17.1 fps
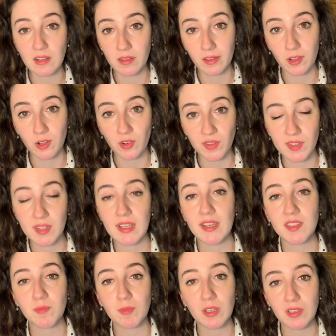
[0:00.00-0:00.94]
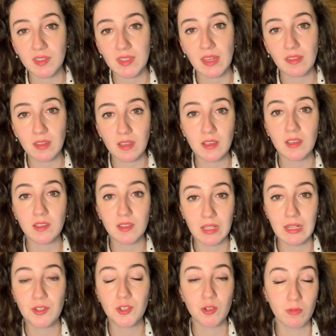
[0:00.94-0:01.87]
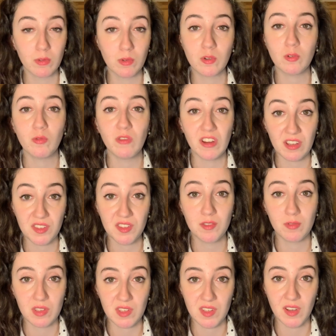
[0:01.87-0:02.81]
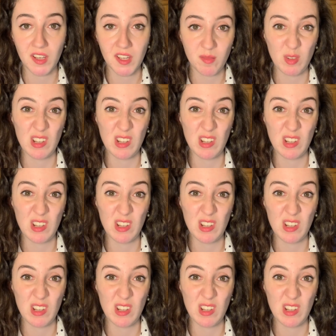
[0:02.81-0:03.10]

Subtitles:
at the contest because they think it's literal career suicide.